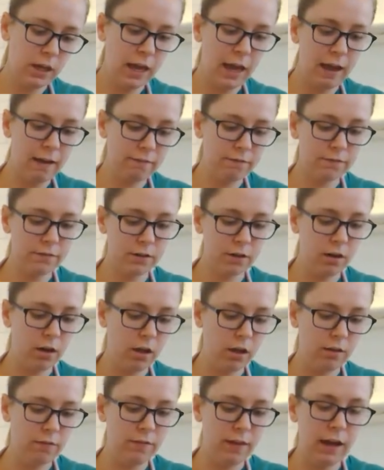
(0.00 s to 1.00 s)
after
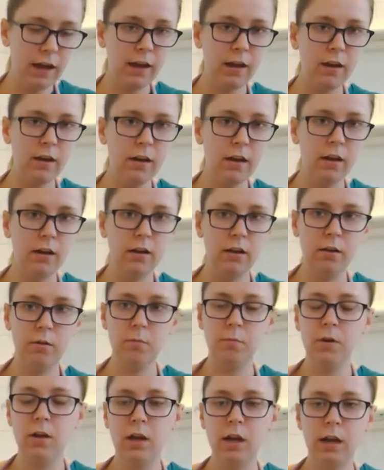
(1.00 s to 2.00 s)
all that,
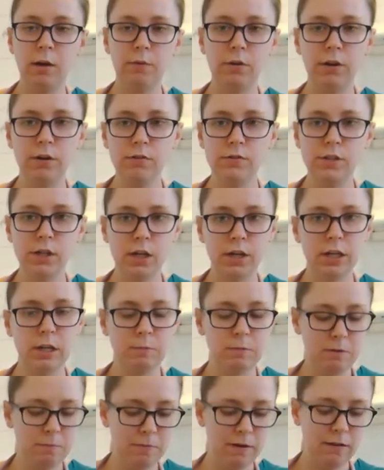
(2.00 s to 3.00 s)
I would go
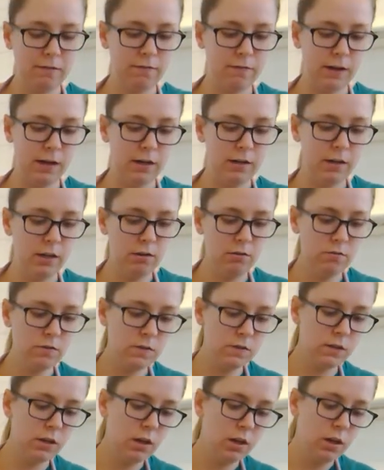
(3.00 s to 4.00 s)
document my
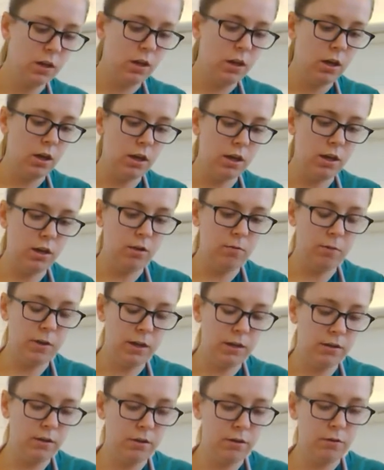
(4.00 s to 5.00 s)
findings.
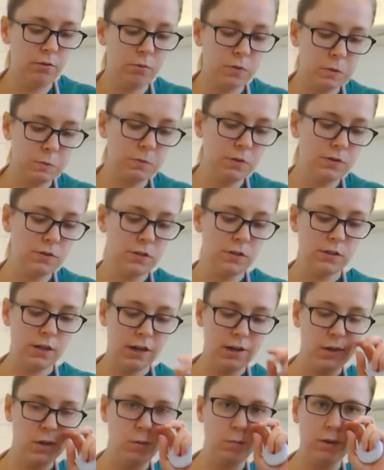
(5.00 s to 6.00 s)
I know we're supposed to
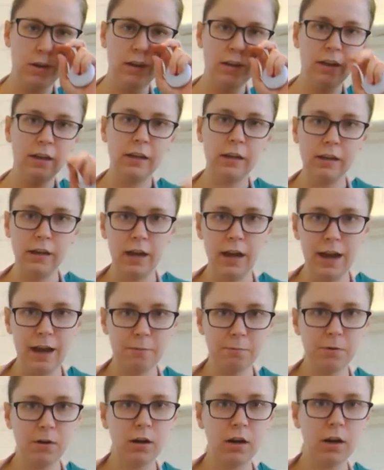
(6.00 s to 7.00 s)
document like an
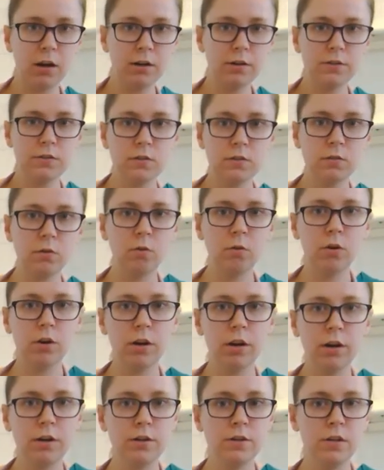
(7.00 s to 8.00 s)
APGAR
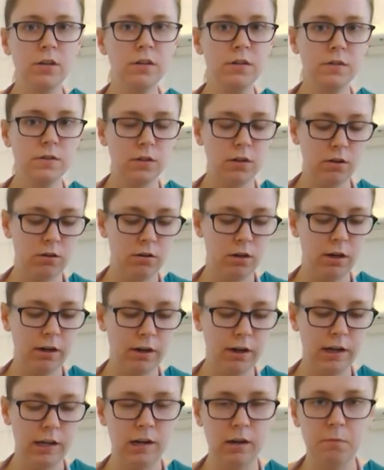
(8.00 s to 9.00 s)
score, so
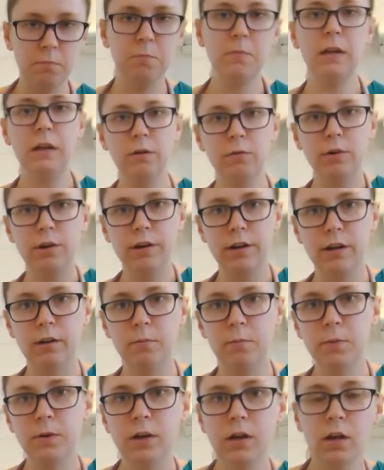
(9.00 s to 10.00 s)
I'll kind of make one
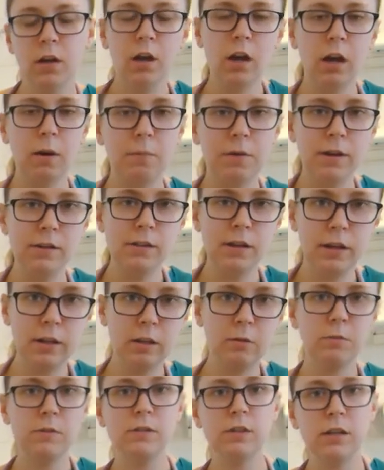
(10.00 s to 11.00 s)
up on my
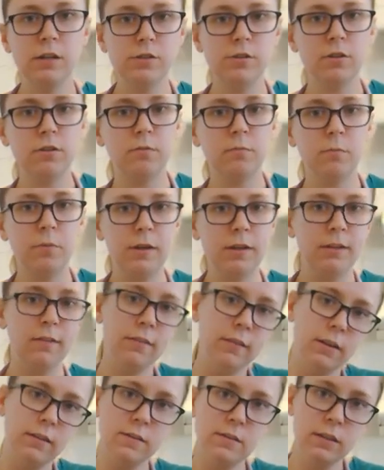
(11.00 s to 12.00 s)
documentation,
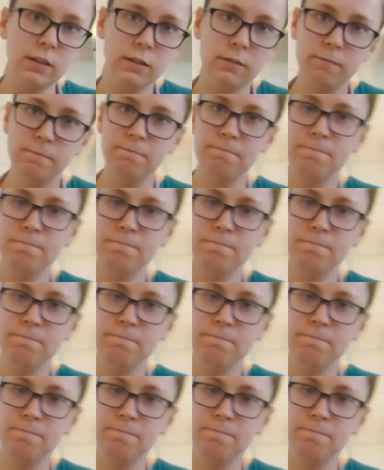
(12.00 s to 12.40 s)
but that's it.